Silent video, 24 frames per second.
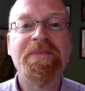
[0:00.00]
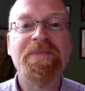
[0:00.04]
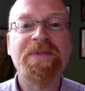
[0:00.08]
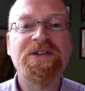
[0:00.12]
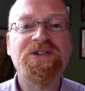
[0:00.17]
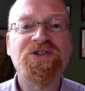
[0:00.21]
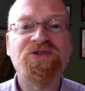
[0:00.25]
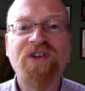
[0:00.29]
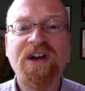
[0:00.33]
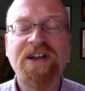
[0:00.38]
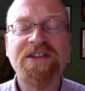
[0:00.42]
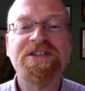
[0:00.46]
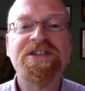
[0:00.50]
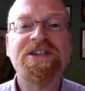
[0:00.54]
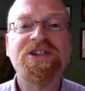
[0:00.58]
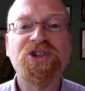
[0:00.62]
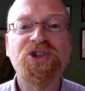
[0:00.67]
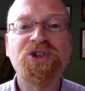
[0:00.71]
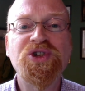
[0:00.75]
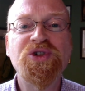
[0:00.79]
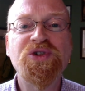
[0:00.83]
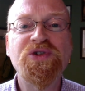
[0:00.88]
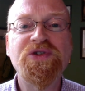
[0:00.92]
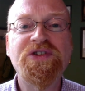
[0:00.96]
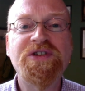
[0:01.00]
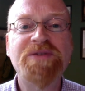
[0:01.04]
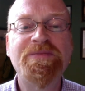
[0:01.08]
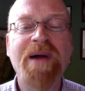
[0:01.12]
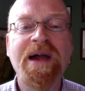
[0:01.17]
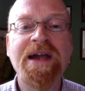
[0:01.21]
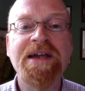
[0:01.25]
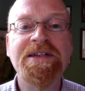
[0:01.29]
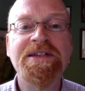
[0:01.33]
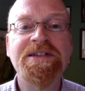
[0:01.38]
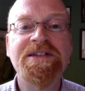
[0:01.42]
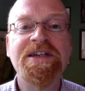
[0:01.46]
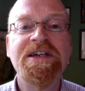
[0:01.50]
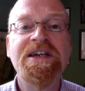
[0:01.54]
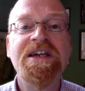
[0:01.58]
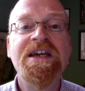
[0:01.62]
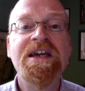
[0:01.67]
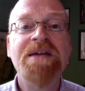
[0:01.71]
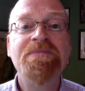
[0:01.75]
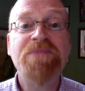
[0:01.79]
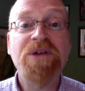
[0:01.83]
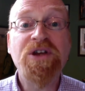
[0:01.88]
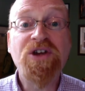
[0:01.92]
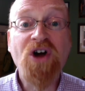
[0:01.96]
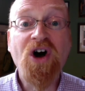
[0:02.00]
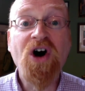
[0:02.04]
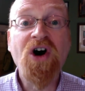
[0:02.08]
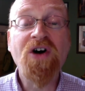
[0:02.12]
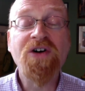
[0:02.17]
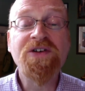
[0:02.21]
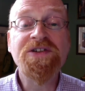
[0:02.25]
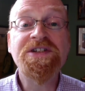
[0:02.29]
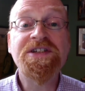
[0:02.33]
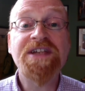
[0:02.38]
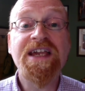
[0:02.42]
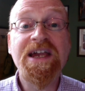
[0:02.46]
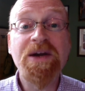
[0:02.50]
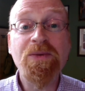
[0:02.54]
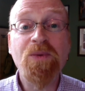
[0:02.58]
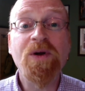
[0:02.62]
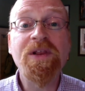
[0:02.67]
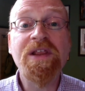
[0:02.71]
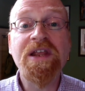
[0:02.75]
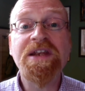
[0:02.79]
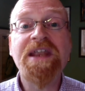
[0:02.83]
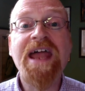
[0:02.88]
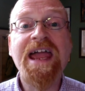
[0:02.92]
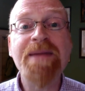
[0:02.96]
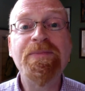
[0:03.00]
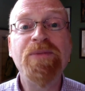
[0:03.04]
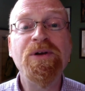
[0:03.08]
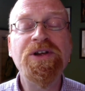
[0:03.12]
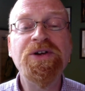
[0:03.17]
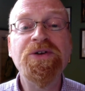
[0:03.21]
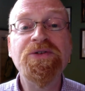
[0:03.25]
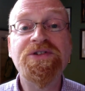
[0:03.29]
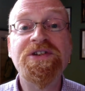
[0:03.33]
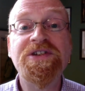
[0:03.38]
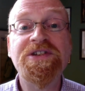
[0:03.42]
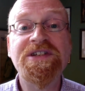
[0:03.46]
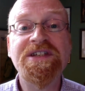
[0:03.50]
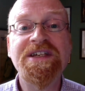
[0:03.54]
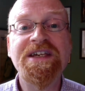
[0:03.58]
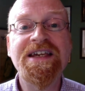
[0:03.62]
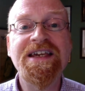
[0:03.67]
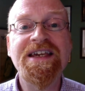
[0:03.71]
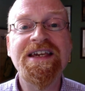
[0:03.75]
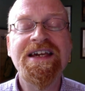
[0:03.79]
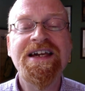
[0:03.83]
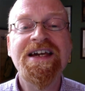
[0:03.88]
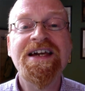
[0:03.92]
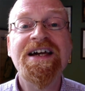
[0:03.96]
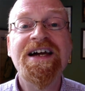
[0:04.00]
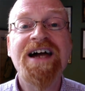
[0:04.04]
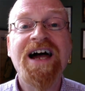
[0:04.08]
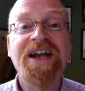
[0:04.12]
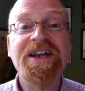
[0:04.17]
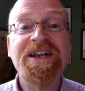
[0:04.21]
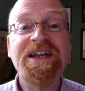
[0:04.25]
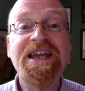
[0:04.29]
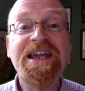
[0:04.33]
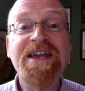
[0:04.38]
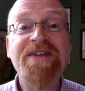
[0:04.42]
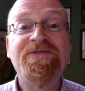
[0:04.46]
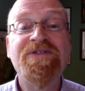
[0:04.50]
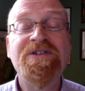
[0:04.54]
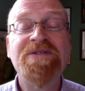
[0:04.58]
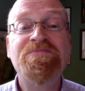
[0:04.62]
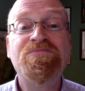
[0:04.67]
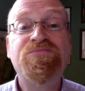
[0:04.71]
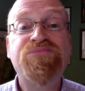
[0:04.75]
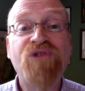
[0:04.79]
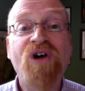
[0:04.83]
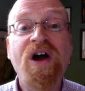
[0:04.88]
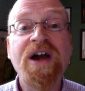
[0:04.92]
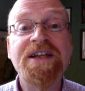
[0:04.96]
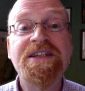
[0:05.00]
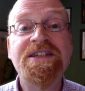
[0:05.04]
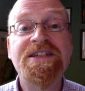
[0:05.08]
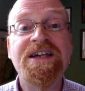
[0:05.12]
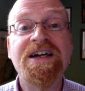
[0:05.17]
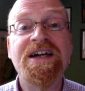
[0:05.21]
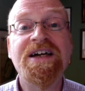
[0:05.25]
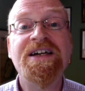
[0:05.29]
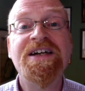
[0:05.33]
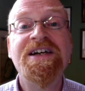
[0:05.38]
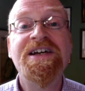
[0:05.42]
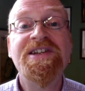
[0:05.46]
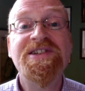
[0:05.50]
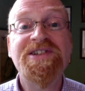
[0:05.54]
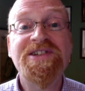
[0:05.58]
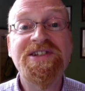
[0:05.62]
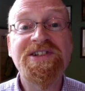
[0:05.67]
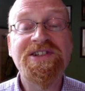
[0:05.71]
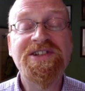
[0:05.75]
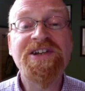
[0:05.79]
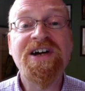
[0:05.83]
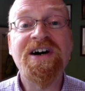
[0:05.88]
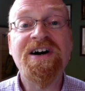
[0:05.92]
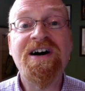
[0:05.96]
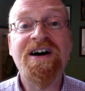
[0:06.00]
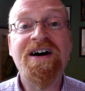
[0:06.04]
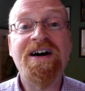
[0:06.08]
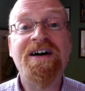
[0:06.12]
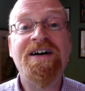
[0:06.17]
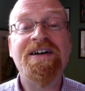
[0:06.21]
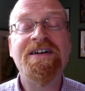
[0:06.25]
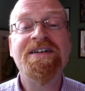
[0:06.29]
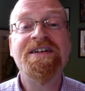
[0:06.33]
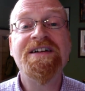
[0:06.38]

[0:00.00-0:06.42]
this transitional space, because it will enable you to see an even brighter star,